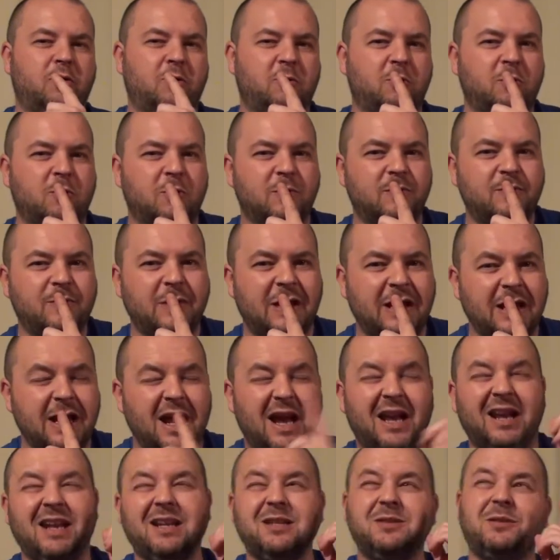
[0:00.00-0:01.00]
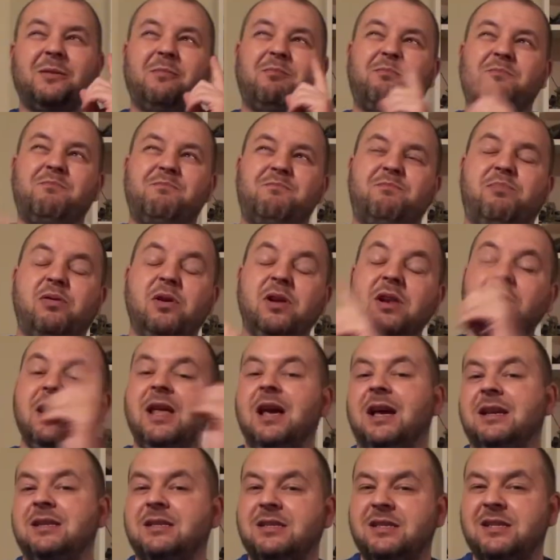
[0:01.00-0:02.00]
Who. And that's a
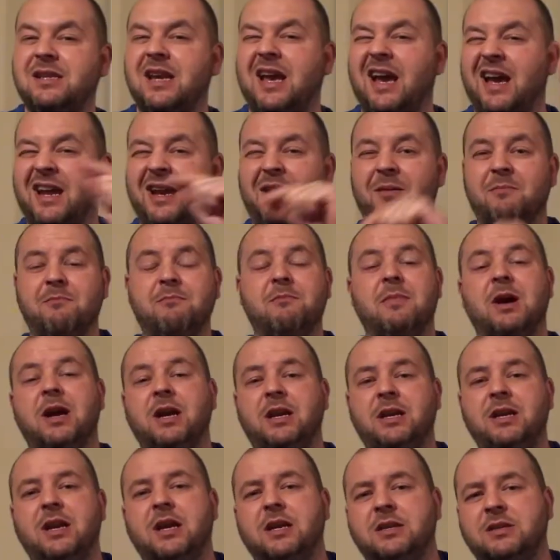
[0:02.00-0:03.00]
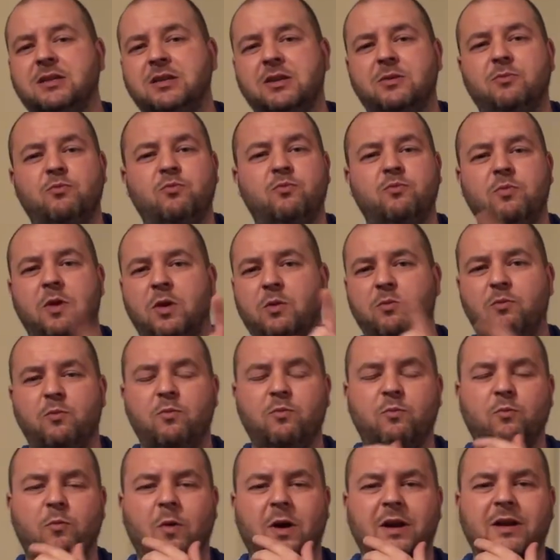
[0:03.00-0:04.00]
plus and a minus
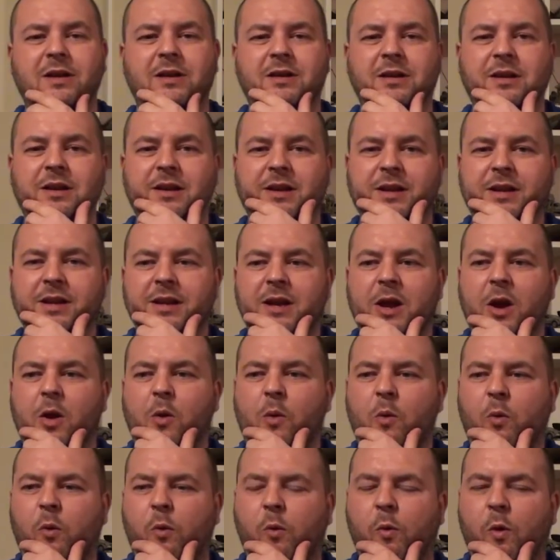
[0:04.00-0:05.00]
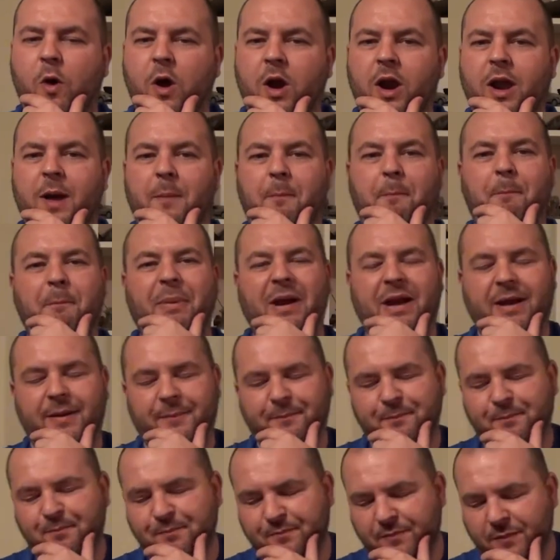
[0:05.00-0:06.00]
in one wallop.
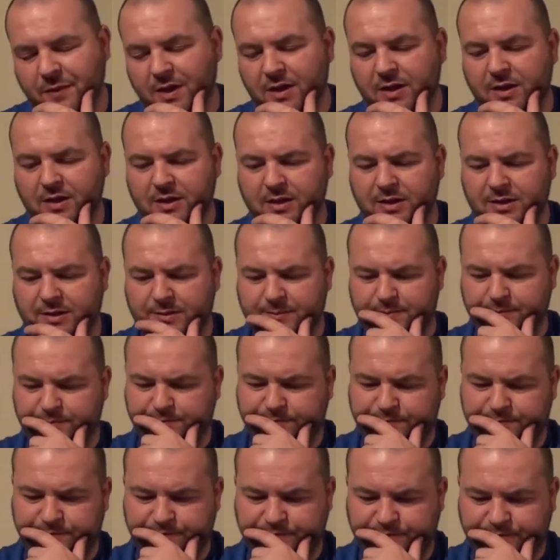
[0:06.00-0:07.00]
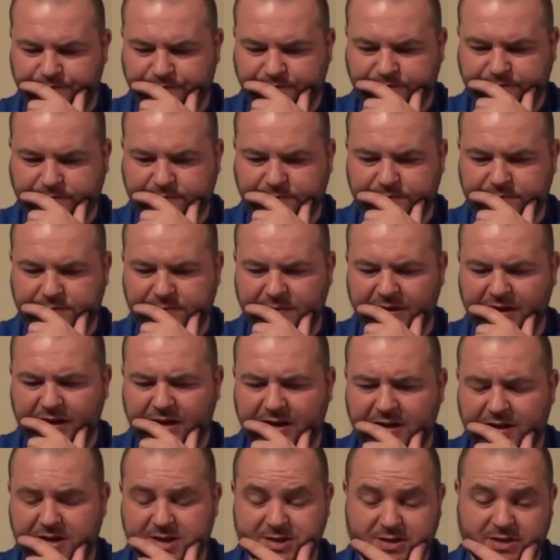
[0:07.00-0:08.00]

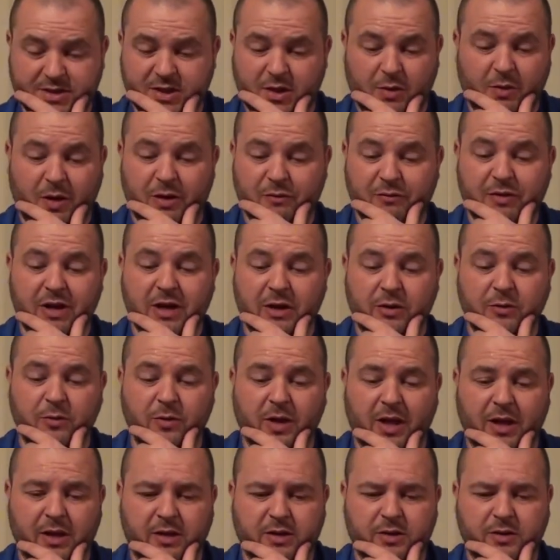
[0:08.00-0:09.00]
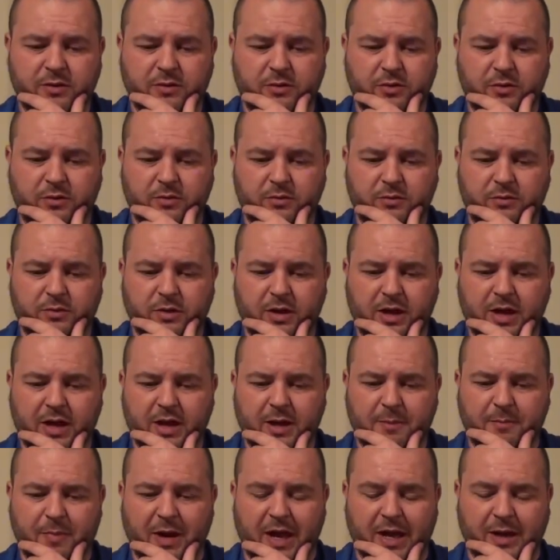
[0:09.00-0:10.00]
Because, you know, I really do like
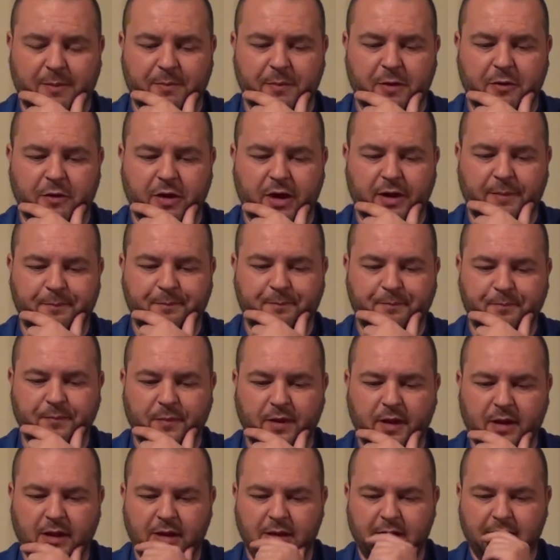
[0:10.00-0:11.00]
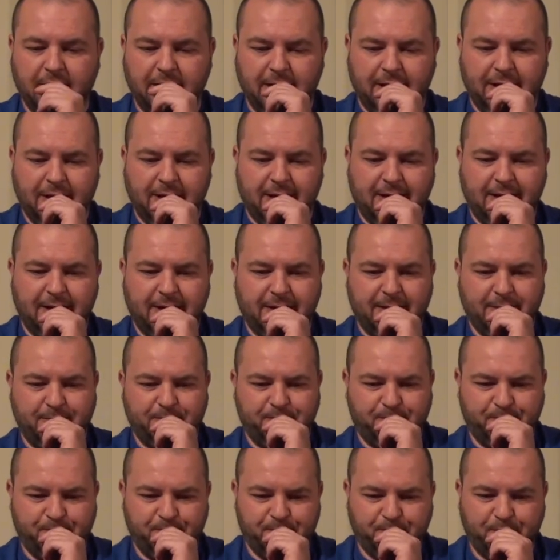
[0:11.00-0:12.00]
Black Mirror.
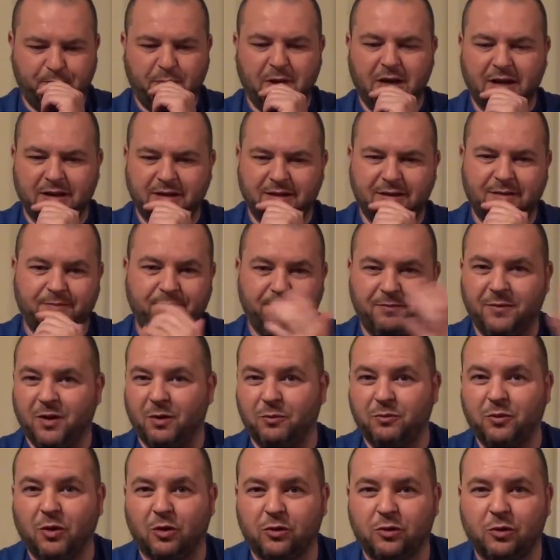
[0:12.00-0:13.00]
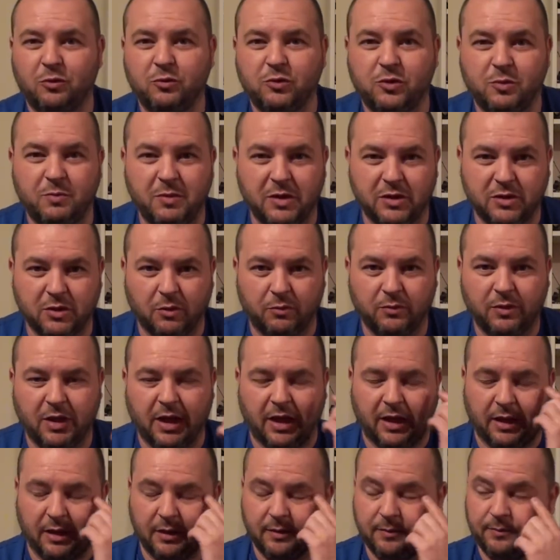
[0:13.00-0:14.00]
But, you know, Doctor Who should be its own
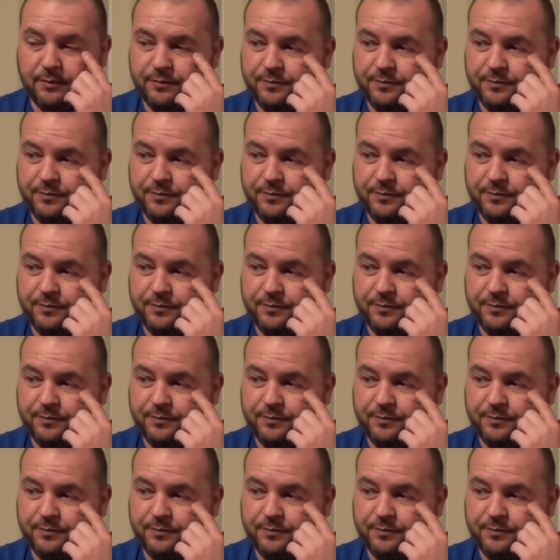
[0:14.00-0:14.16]
thing.